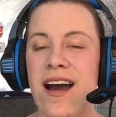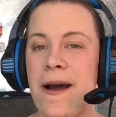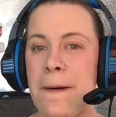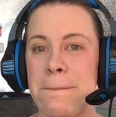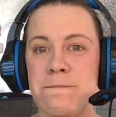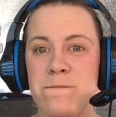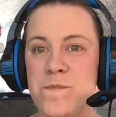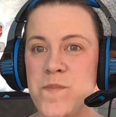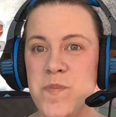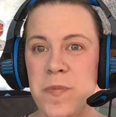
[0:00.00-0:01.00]
Um,
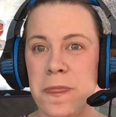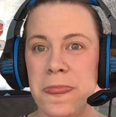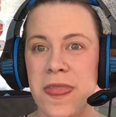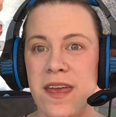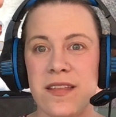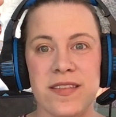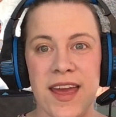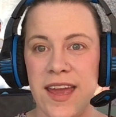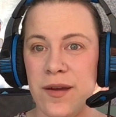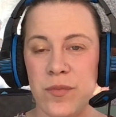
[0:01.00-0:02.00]

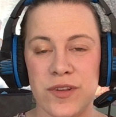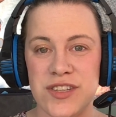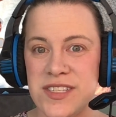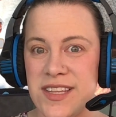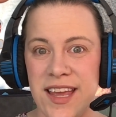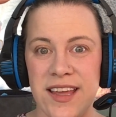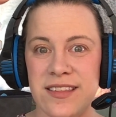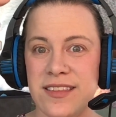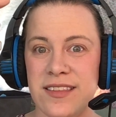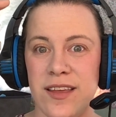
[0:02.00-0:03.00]
they will just like
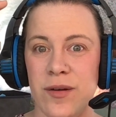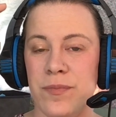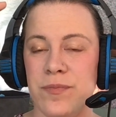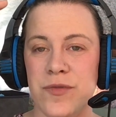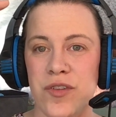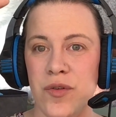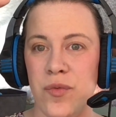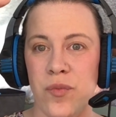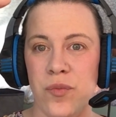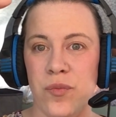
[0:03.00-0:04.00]
they'll
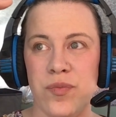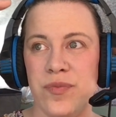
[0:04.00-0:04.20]
do